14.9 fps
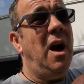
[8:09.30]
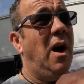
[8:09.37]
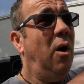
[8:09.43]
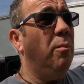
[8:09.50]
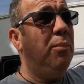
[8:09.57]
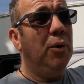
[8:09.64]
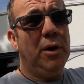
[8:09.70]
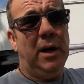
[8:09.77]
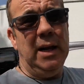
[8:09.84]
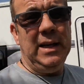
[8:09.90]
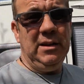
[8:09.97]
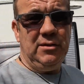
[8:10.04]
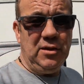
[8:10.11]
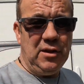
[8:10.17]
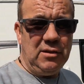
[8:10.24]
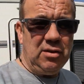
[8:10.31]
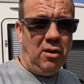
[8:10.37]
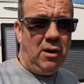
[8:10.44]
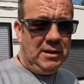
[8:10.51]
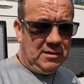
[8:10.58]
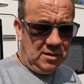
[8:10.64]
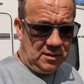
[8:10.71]
I'll put a link to the
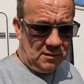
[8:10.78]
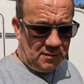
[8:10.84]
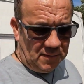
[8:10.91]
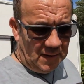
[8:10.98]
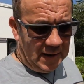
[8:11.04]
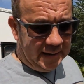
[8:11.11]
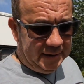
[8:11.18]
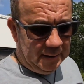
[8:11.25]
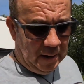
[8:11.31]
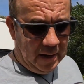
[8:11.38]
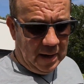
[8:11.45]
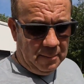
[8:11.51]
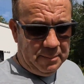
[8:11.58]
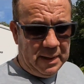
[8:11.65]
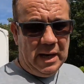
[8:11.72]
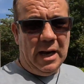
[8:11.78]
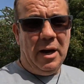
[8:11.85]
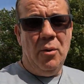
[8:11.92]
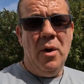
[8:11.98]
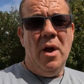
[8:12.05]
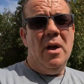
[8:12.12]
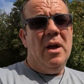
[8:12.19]
Titan fan
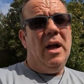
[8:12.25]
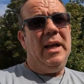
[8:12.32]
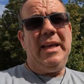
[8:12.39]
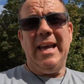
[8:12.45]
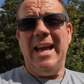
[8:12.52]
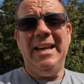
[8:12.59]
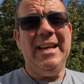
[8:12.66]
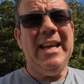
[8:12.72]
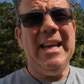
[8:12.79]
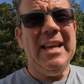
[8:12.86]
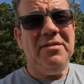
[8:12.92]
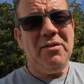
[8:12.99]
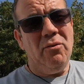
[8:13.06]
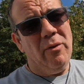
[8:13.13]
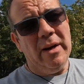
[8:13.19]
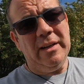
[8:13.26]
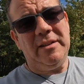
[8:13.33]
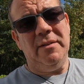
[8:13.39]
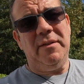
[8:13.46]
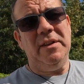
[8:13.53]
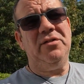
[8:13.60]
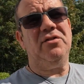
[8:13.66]
below. Again, it is a
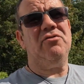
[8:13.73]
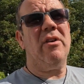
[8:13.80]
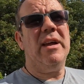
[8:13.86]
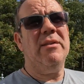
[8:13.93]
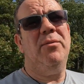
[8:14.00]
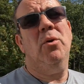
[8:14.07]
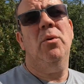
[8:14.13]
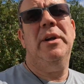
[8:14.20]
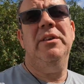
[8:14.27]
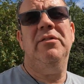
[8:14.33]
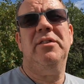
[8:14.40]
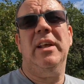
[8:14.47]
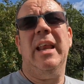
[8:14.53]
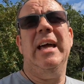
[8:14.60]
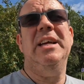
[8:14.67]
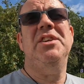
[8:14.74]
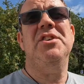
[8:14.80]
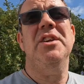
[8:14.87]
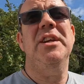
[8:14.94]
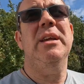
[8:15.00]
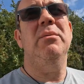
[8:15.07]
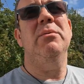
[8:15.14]
relatively straightforward
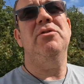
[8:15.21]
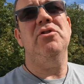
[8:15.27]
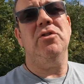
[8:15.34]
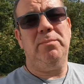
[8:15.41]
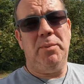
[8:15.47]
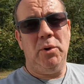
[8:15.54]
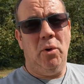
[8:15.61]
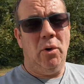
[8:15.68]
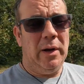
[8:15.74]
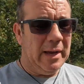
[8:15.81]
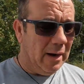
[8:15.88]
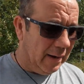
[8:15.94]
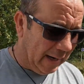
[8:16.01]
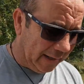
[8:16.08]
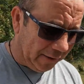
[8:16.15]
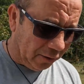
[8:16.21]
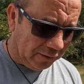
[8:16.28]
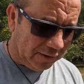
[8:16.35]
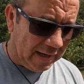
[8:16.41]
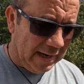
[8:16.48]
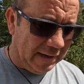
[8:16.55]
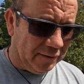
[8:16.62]
installation. It was just purely, I had our
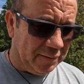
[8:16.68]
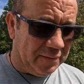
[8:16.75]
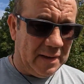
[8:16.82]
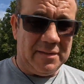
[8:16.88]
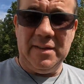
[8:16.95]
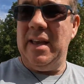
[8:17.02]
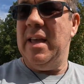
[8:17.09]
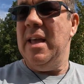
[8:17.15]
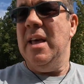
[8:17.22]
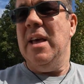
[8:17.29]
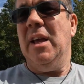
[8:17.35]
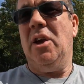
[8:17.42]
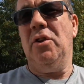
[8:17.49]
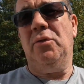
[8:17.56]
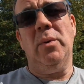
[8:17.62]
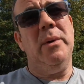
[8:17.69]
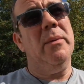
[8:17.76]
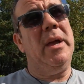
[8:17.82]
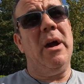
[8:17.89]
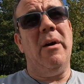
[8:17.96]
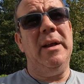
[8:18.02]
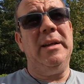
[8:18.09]
dealers fit it because we were
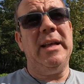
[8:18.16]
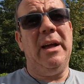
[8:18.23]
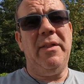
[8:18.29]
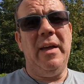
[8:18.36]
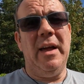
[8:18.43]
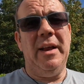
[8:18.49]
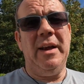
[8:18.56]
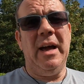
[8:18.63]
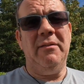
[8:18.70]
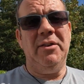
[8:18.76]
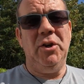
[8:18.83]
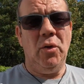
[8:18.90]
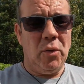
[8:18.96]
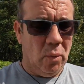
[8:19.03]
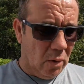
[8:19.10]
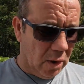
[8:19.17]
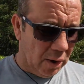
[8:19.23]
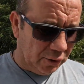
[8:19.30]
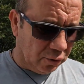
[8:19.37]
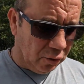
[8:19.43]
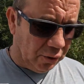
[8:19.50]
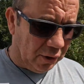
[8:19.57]
going down there and having other
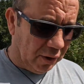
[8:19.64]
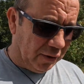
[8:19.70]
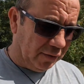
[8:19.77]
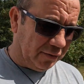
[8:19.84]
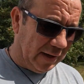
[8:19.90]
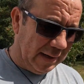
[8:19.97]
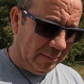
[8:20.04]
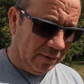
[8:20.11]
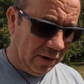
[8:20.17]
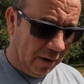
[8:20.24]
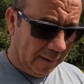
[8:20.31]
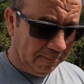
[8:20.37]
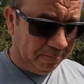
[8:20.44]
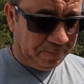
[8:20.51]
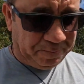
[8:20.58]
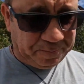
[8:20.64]
work done at the same time.